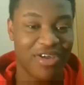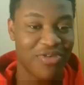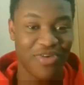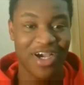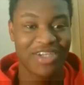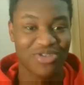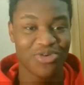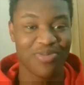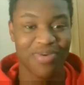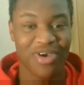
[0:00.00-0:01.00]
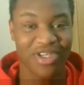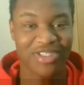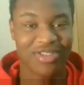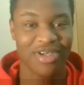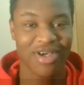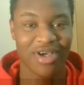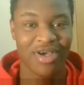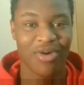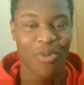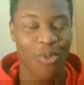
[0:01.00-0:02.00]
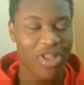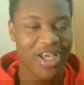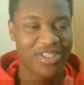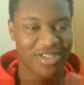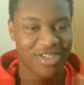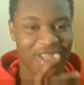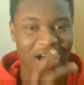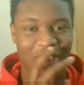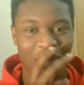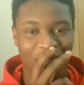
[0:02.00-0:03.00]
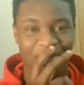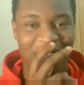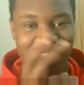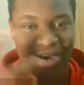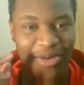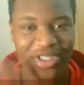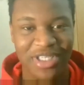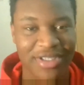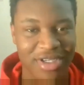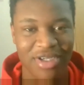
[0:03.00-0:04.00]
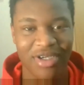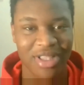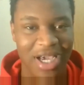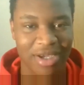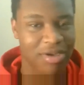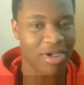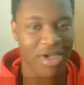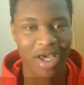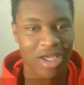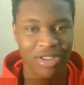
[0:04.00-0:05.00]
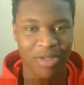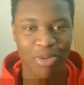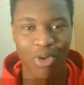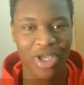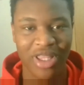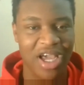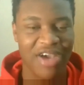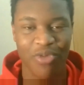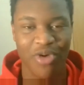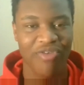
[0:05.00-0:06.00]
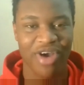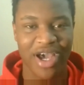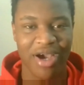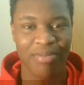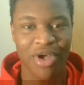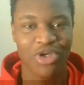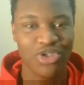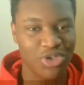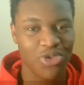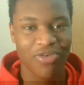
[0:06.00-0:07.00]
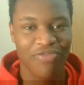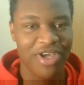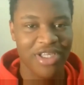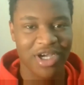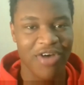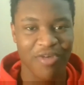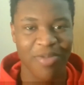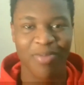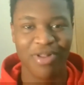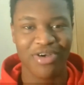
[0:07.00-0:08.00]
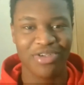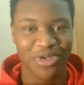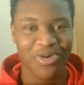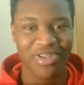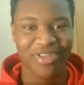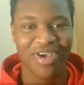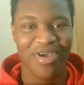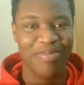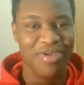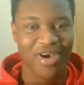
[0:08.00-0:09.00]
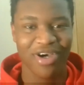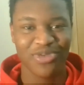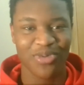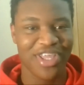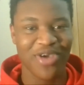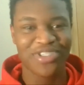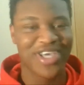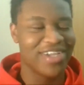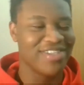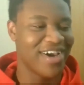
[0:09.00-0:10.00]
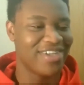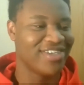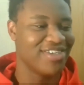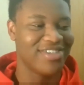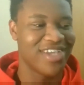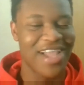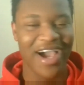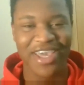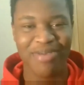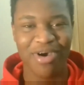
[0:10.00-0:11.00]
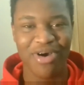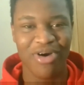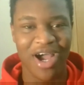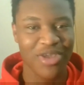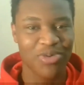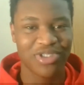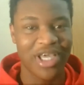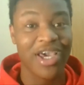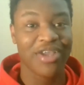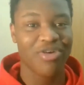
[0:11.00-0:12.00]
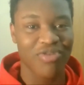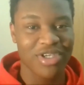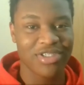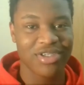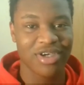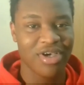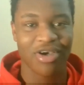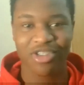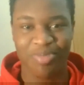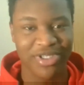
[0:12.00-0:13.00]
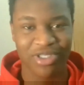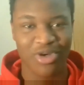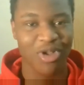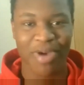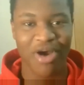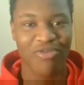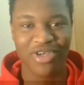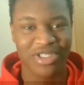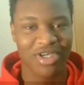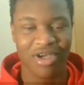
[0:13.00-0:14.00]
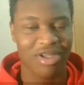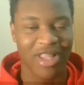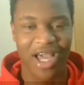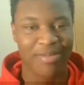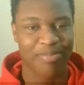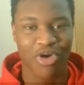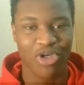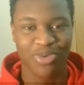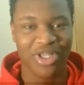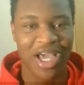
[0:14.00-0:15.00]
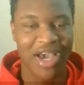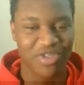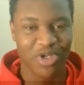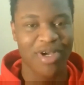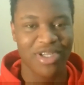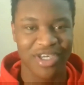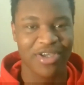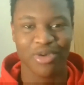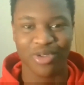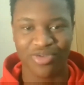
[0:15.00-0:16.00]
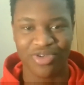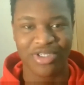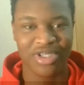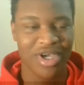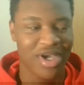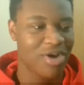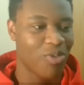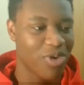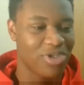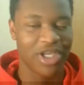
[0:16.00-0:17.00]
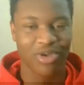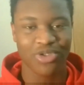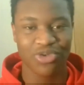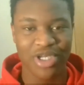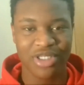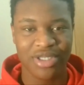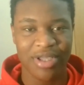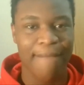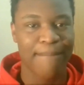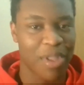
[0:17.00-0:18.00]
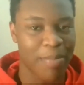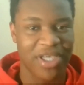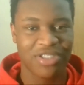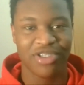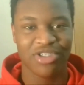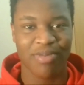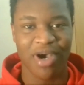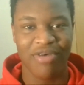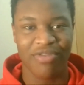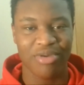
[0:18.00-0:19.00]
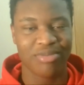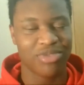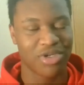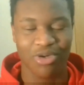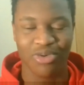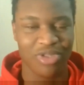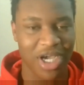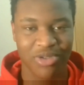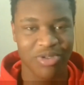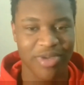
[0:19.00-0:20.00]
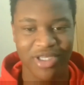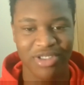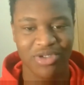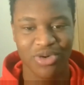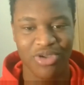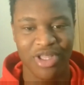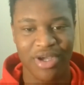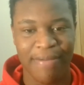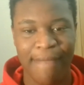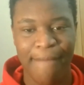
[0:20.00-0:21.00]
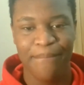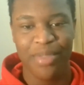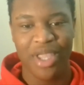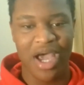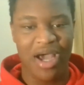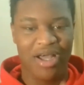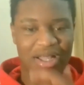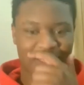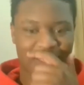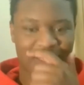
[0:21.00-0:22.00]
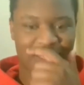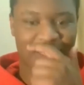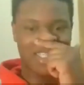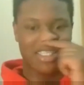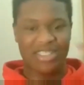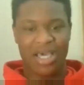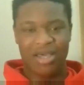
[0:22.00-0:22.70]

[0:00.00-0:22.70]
you for that story, because one lesson that I got from that I always like to deploy in life wherever I am, do the things that other people aren't doing. Because when he was getting there to send that email and he was taking a risk, because business is all about risk, like prospering life is all about taking those risks. When you take those risks, the best things come out of them. So that was an amazing story there. Let's get into this.